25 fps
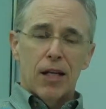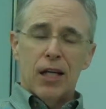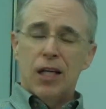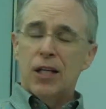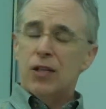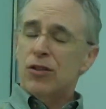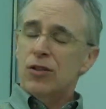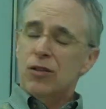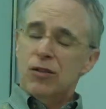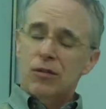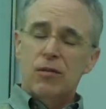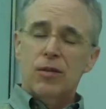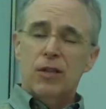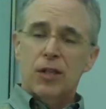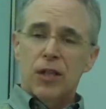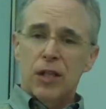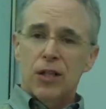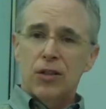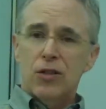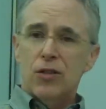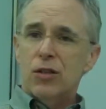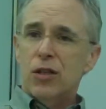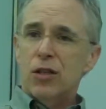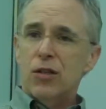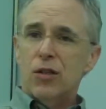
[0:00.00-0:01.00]
It's
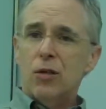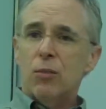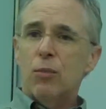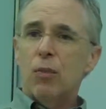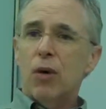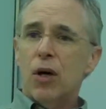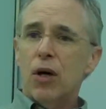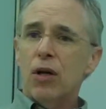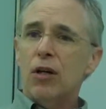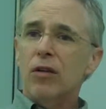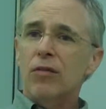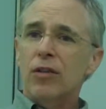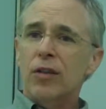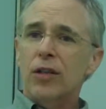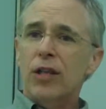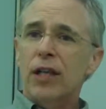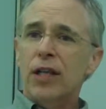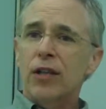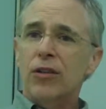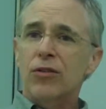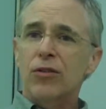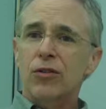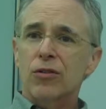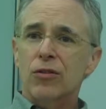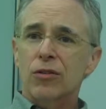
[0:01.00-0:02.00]
just a part of a
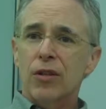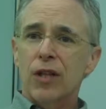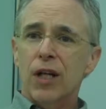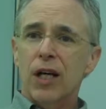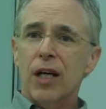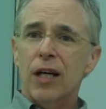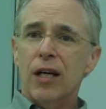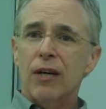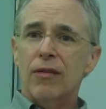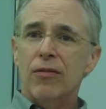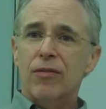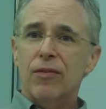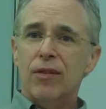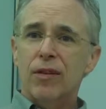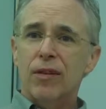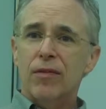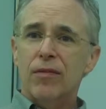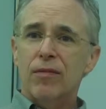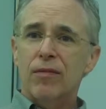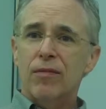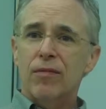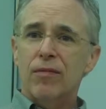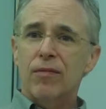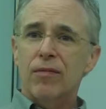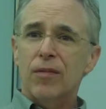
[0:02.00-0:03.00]
dancer's life.
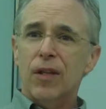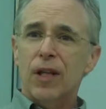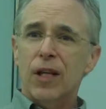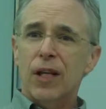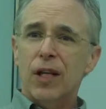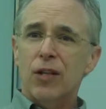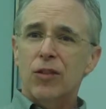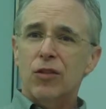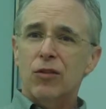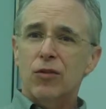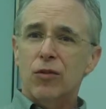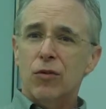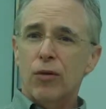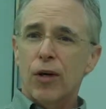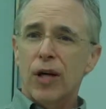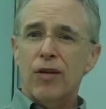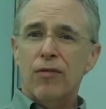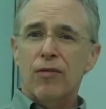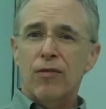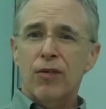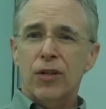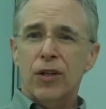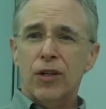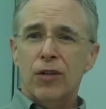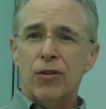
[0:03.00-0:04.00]
And it's great
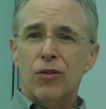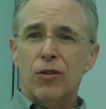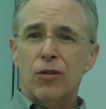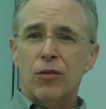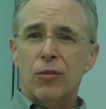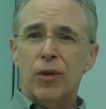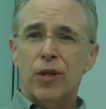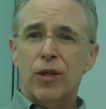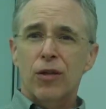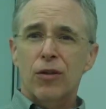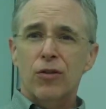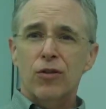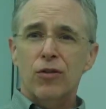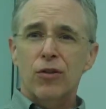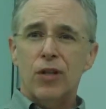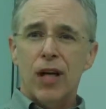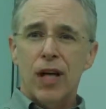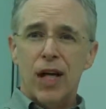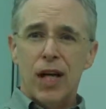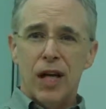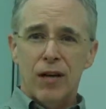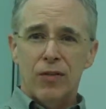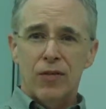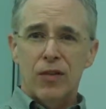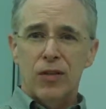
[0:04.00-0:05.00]
for their careers to
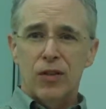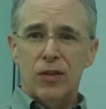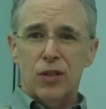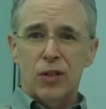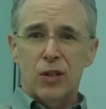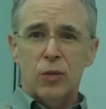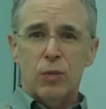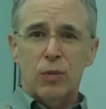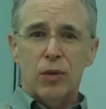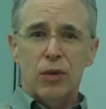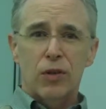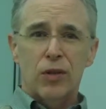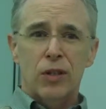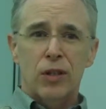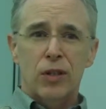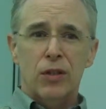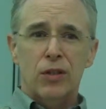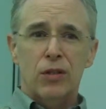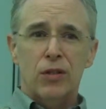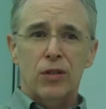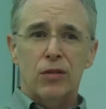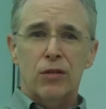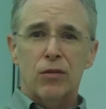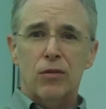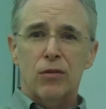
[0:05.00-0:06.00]
have this
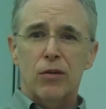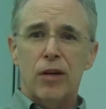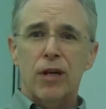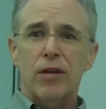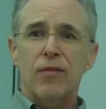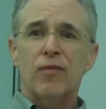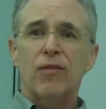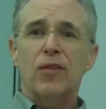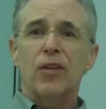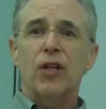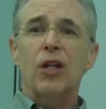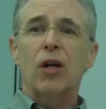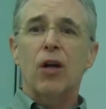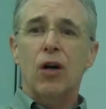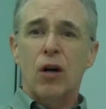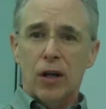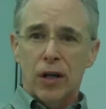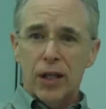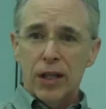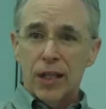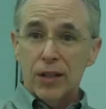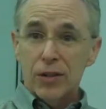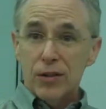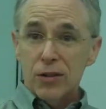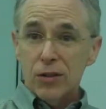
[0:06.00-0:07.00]
experience. It's great for the
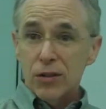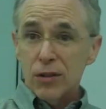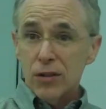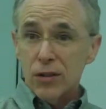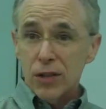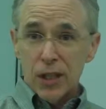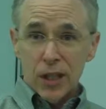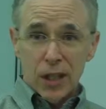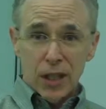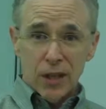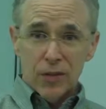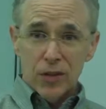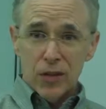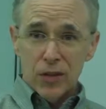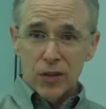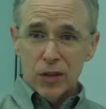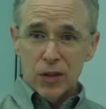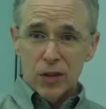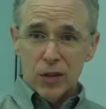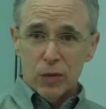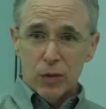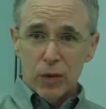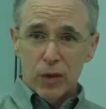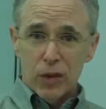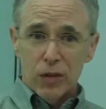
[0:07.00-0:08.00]
audiences to have this
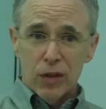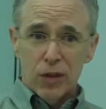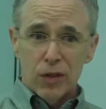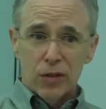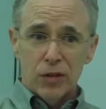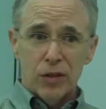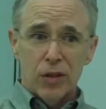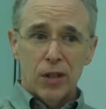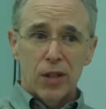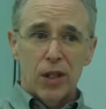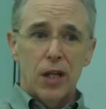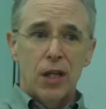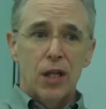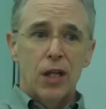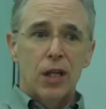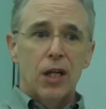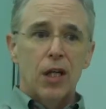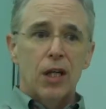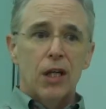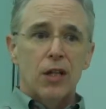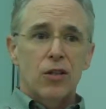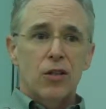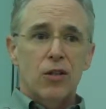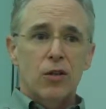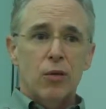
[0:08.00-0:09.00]
experience,
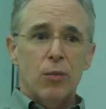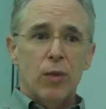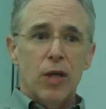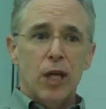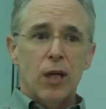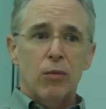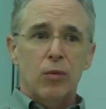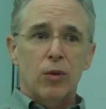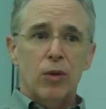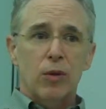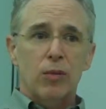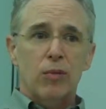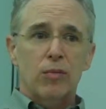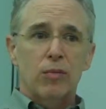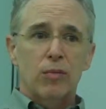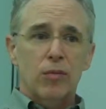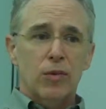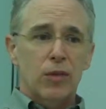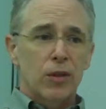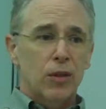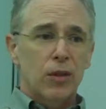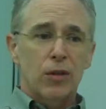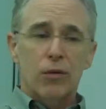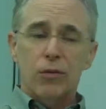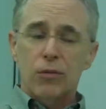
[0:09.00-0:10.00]
to be able to,
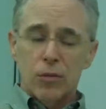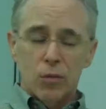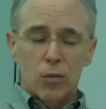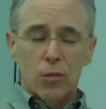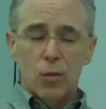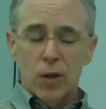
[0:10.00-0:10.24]
you know,